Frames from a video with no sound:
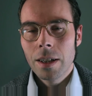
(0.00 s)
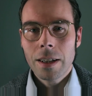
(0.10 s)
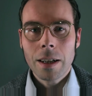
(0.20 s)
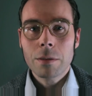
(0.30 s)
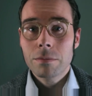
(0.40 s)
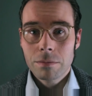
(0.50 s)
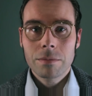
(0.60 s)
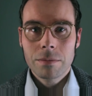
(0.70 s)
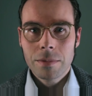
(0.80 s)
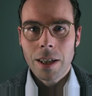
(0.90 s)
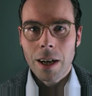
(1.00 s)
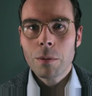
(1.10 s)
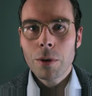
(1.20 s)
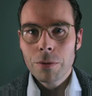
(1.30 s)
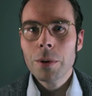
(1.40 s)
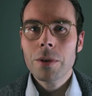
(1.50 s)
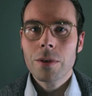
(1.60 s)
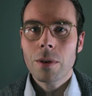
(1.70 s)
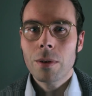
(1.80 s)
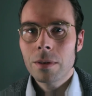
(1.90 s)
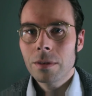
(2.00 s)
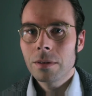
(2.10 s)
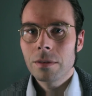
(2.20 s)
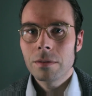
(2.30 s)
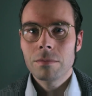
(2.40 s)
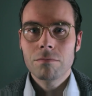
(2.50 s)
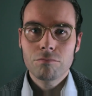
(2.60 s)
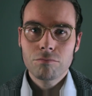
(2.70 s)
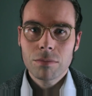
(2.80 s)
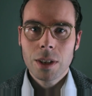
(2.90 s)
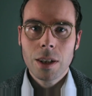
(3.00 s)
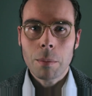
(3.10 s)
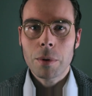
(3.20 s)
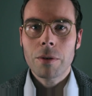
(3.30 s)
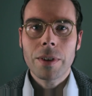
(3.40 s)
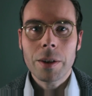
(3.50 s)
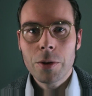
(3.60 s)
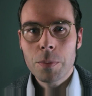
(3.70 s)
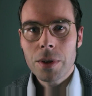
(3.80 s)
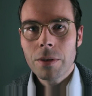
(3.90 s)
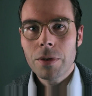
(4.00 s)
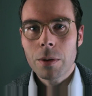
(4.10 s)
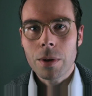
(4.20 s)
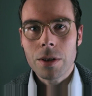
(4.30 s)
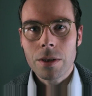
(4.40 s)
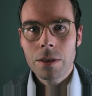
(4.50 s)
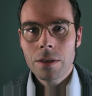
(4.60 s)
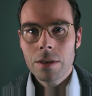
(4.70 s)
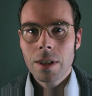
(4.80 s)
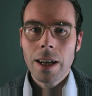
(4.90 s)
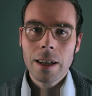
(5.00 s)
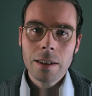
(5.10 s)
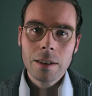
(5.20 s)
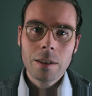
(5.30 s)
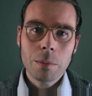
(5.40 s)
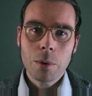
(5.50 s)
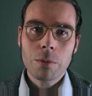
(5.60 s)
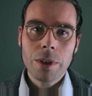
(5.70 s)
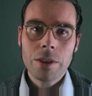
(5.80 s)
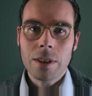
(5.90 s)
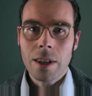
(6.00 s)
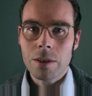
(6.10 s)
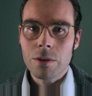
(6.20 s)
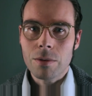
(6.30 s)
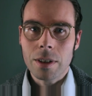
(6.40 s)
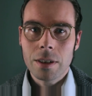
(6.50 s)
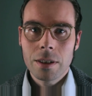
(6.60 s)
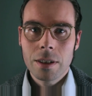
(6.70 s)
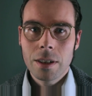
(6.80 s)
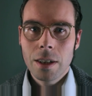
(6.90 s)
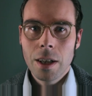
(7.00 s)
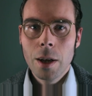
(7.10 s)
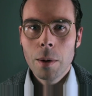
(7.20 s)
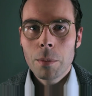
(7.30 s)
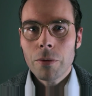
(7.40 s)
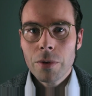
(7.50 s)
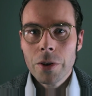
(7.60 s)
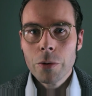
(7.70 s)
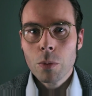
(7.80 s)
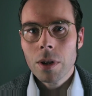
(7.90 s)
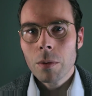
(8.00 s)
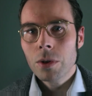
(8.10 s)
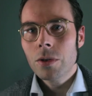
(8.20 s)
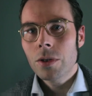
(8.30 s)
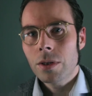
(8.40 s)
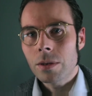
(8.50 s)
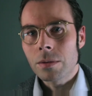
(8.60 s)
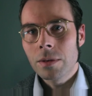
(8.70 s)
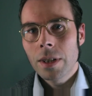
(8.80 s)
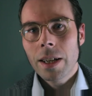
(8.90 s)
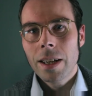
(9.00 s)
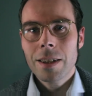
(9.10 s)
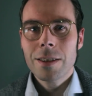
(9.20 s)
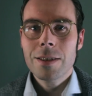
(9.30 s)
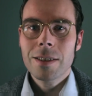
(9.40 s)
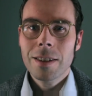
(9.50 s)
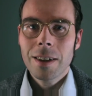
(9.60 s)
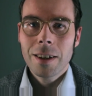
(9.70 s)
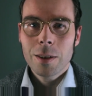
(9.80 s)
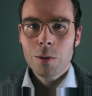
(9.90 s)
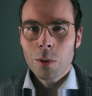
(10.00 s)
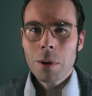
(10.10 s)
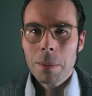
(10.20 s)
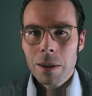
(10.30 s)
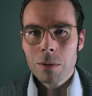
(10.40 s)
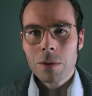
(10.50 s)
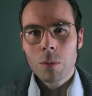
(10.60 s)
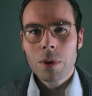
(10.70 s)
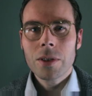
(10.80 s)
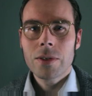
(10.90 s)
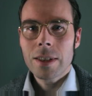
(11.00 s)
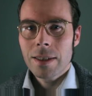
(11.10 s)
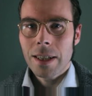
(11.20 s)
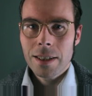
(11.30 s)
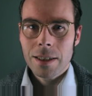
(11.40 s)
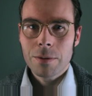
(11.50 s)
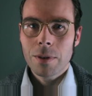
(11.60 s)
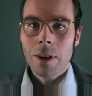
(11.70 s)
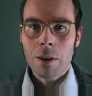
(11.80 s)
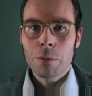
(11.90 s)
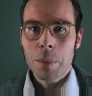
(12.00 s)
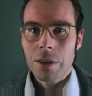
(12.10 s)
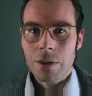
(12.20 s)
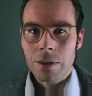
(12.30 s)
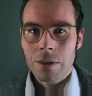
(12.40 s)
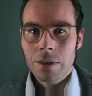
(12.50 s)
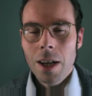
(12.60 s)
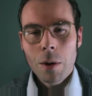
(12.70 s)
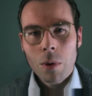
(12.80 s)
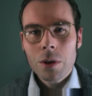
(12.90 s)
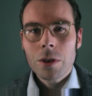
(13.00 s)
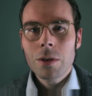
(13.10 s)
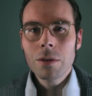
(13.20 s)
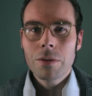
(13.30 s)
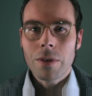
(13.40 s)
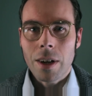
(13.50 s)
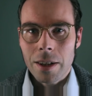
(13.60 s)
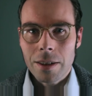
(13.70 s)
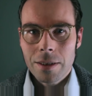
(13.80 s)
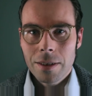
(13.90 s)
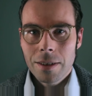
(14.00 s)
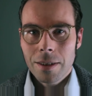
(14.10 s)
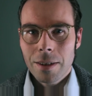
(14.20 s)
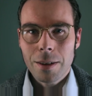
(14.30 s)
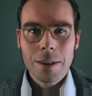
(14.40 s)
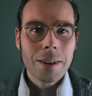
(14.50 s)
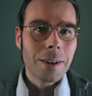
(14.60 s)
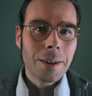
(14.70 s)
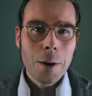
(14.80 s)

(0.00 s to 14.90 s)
Now, I will focus on a couple of very specific questions and more recent history. But first, what I want to do is talk about what is distinctive of pictures, what unifies the